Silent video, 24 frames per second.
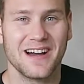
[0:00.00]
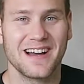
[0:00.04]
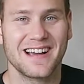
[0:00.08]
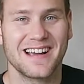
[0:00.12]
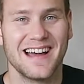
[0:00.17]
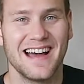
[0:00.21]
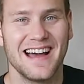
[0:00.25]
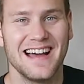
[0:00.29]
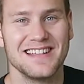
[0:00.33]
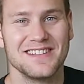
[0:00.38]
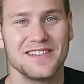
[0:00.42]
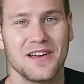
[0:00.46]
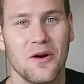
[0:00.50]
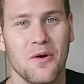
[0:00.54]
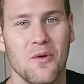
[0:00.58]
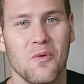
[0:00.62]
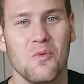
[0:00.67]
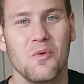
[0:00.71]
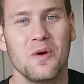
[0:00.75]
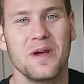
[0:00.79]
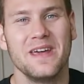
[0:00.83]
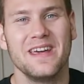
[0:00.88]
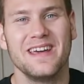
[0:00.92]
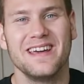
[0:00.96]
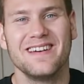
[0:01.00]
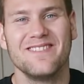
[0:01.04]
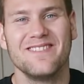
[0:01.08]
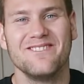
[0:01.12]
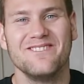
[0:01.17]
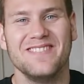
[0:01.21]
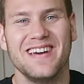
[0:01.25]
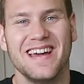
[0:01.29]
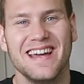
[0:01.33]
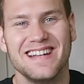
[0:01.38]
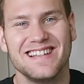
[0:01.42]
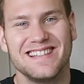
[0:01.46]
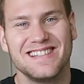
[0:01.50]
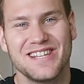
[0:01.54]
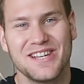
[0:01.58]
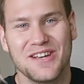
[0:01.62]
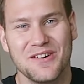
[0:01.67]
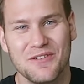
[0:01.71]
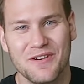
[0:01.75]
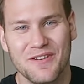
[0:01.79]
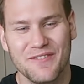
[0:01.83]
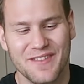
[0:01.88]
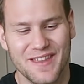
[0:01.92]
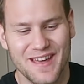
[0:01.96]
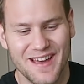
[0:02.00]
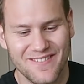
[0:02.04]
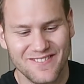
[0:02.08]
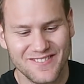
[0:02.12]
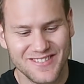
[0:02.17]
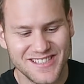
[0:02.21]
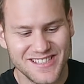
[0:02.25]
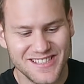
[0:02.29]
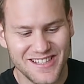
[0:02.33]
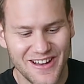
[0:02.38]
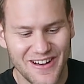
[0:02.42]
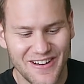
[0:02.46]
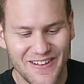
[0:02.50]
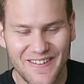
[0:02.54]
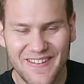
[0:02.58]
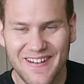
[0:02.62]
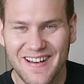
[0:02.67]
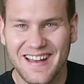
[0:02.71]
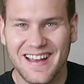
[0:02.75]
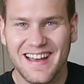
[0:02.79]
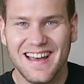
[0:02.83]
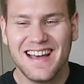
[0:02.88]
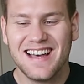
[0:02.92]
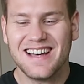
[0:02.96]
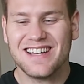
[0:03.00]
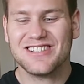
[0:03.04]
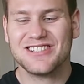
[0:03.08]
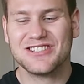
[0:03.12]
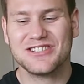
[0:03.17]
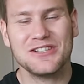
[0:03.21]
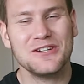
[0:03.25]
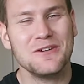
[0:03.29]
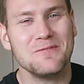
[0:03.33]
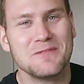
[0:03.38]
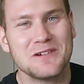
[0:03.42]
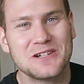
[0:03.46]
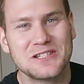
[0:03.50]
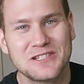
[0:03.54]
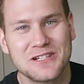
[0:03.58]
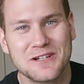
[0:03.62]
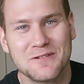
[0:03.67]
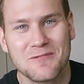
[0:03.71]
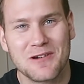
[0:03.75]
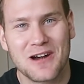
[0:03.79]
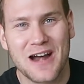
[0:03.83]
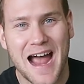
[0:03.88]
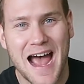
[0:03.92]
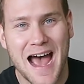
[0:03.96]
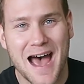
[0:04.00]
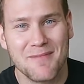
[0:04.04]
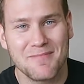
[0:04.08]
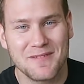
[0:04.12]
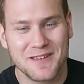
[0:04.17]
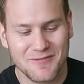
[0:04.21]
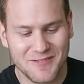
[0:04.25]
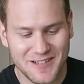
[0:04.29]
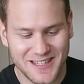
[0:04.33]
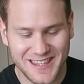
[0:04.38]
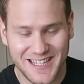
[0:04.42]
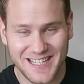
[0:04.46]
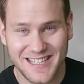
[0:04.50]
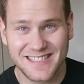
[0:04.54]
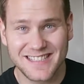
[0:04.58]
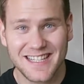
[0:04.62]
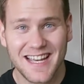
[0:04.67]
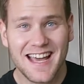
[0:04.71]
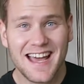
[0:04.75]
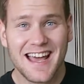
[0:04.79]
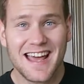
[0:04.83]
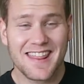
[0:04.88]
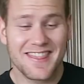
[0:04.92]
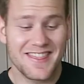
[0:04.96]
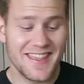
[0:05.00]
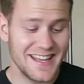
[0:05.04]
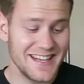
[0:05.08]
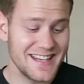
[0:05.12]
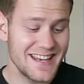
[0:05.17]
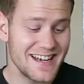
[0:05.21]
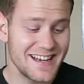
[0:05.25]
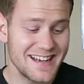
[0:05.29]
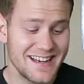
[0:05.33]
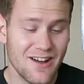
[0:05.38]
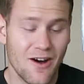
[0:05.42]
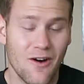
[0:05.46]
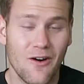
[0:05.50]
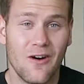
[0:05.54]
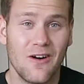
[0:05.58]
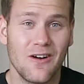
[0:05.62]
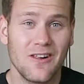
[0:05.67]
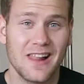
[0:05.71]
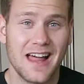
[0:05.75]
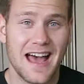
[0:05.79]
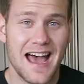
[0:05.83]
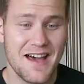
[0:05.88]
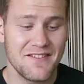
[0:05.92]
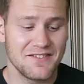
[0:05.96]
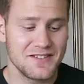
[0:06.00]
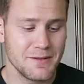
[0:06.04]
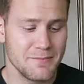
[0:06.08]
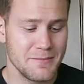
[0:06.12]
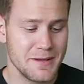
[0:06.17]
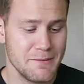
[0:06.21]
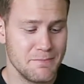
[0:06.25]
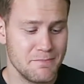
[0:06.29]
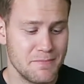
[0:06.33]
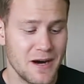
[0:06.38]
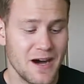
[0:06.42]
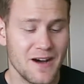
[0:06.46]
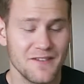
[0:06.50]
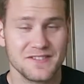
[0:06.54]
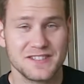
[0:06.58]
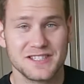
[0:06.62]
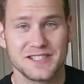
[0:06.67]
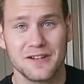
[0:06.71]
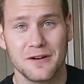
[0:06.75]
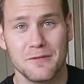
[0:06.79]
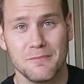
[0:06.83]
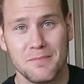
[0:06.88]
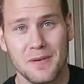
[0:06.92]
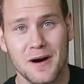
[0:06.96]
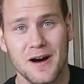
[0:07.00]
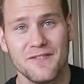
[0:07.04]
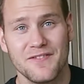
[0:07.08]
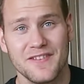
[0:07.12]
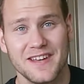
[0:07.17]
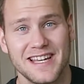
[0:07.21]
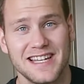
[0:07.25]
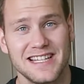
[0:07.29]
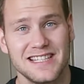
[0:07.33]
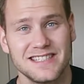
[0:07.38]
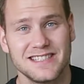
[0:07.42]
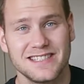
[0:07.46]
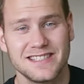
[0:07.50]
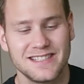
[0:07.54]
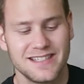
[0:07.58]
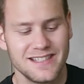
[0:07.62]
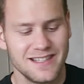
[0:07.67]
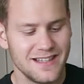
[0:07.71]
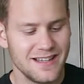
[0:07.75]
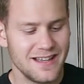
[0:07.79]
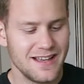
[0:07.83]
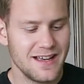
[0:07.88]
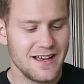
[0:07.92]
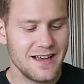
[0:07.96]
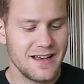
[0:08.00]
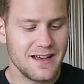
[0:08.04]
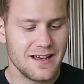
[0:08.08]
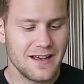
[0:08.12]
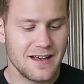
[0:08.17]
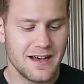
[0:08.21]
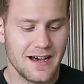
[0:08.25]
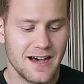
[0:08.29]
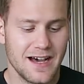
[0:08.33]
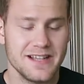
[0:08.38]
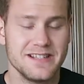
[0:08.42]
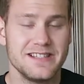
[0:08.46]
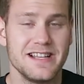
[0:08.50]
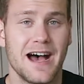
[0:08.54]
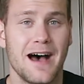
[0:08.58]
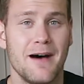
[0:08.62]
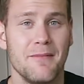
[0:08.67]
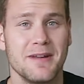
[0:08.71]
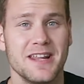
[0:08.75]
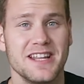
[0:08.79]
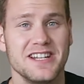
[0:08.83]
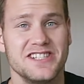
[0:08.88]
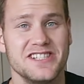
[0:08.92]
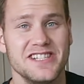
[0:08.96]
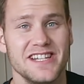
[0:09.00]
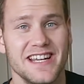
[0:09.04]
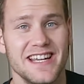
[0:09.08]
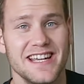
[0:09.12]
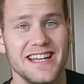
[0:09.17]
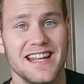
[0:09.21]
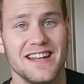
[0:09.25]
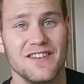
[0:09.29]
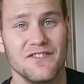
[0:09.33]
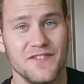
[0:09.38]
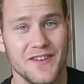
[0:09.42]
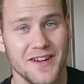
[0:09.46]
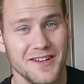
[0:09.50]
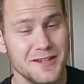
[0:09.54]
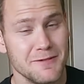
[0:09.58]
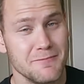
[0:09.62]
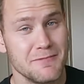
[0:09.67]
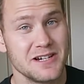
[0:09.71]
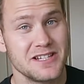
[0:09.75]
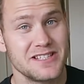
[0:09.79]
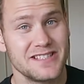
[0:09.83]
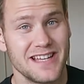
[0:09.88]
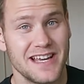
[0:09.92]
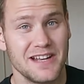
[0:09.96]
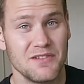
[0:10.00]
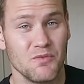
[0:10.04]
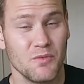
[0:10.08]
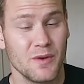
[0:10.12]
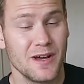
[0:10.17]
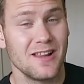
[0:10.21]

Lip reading: what guys? We made 2 of them, so super, super happy with this. They didn't all have to be buffs, so buff is a dominant gene and 50%